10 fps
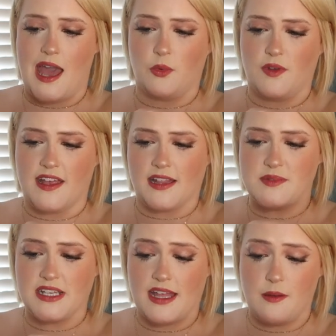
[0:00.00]
And when they
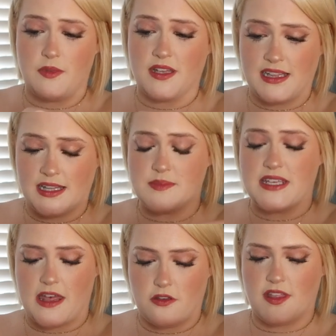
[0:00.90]
clip to clip, clip
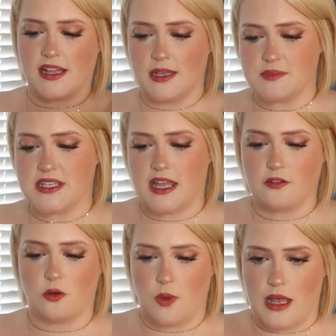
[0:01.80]
together. They clip
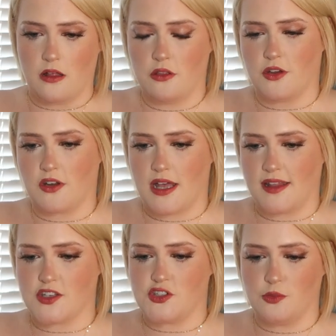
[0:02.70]
together well. They're not
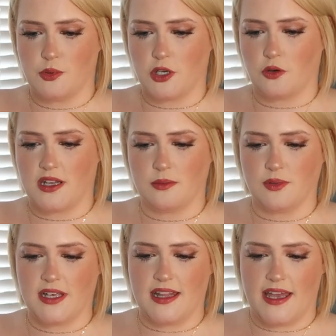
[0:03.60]
like super
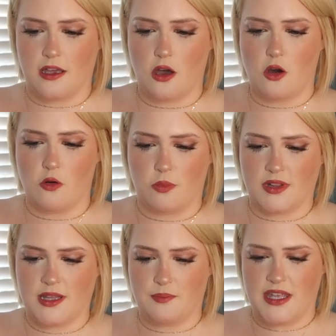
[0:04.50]
incredibly like, oh,
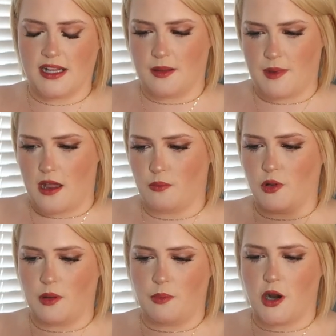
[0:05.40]
clip in, clip out,
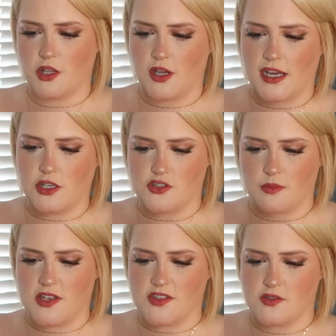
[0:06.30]
pull apart. You gotta use
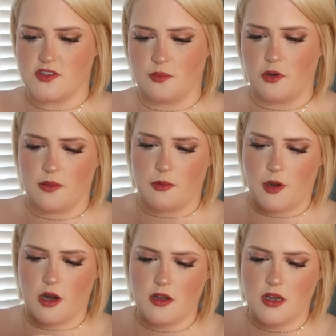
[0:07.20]
your muscles to pull them
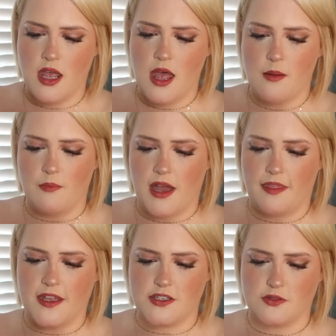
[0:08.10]
apart, but
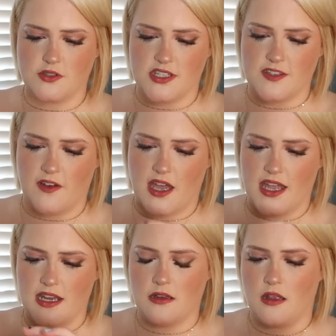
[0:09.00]
they do just
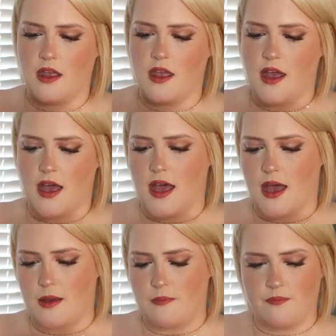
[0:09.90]
fine.
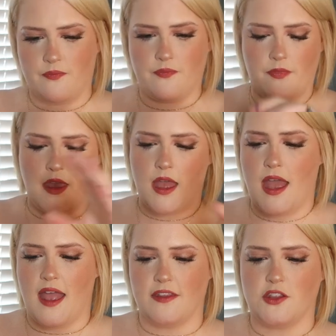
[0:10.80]
Um,
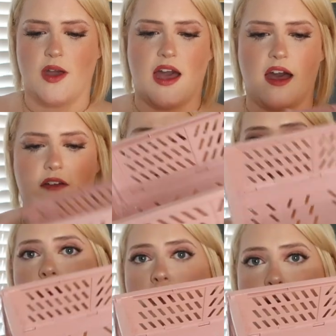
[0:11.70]
and then you have
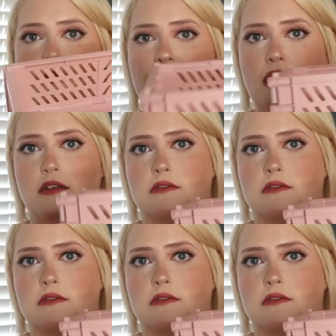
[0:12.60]
your little bin.